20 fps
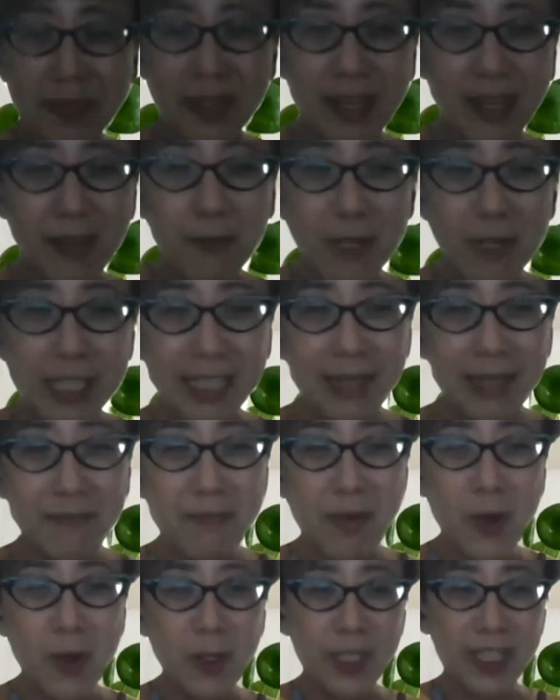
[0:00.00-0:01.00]
It was the
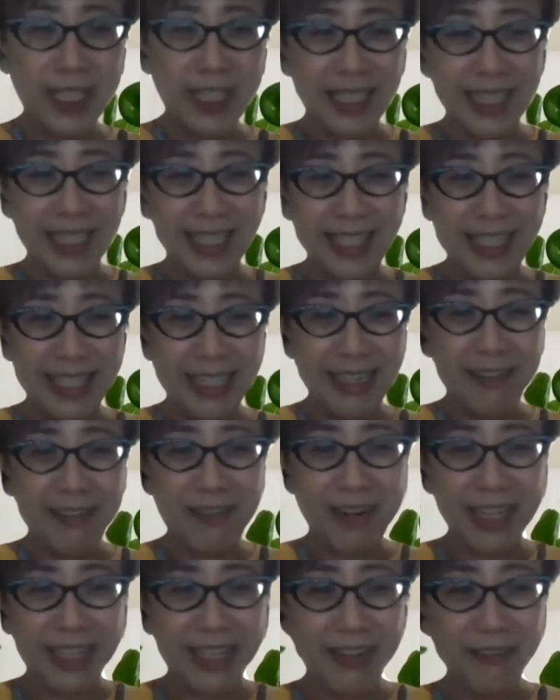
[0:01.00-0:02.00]
most
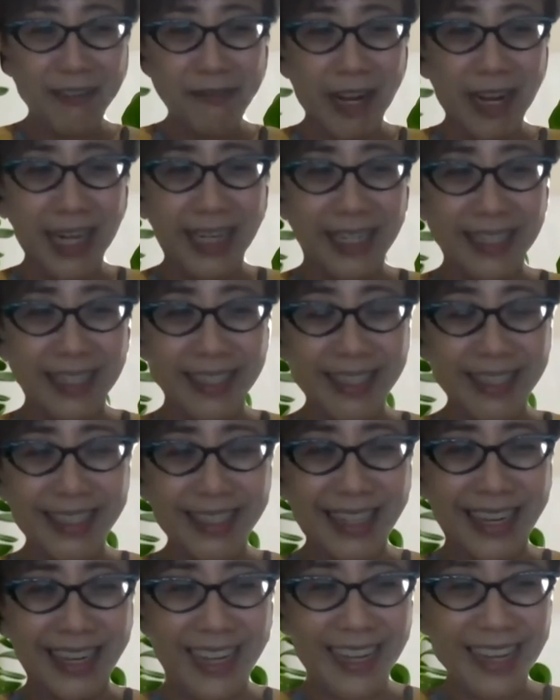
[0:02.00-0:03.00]
exhilarating ride.
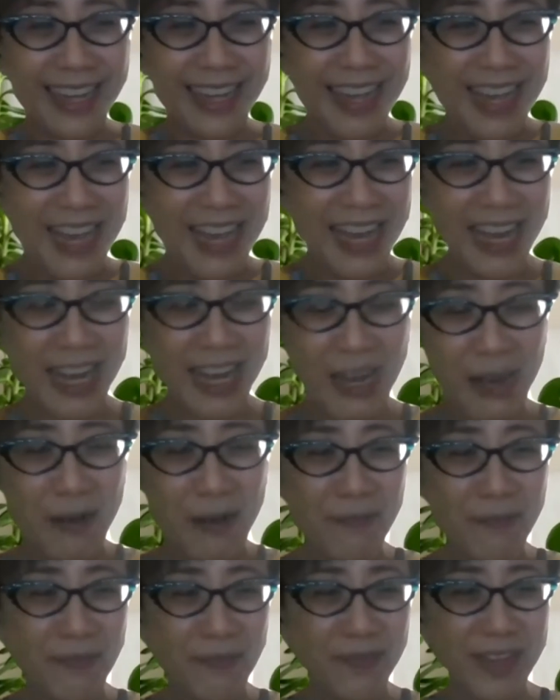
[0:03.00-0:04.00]
Okay.
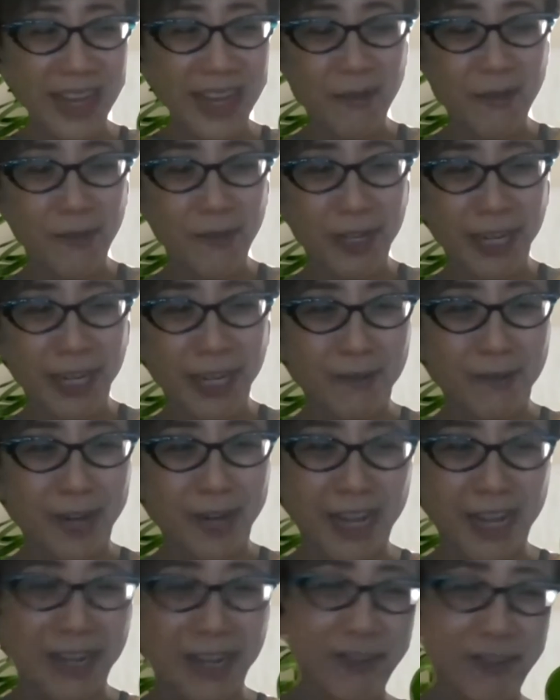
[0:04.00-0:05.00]
I would
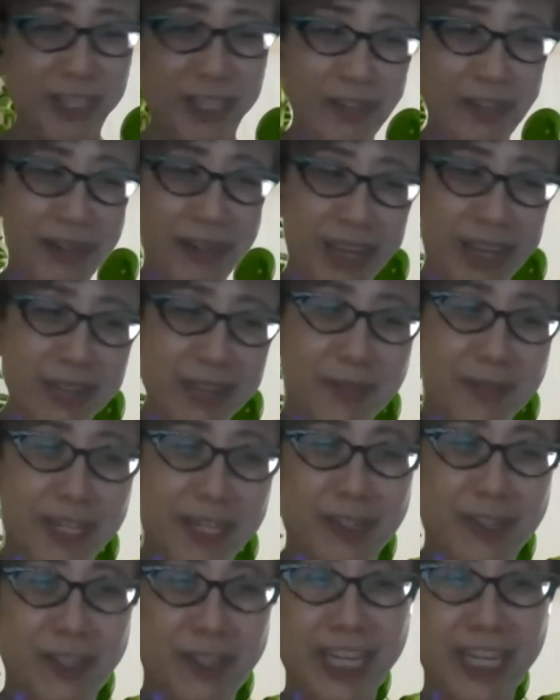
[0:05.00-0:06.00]
encourage
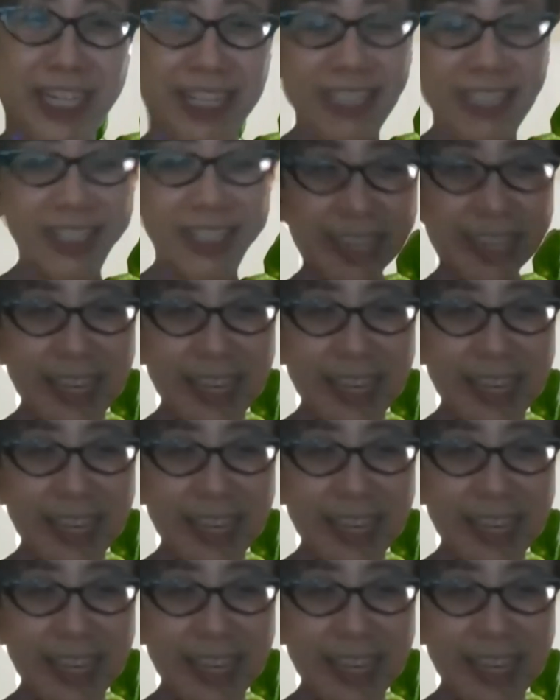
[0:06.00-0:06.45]
anybody to try this.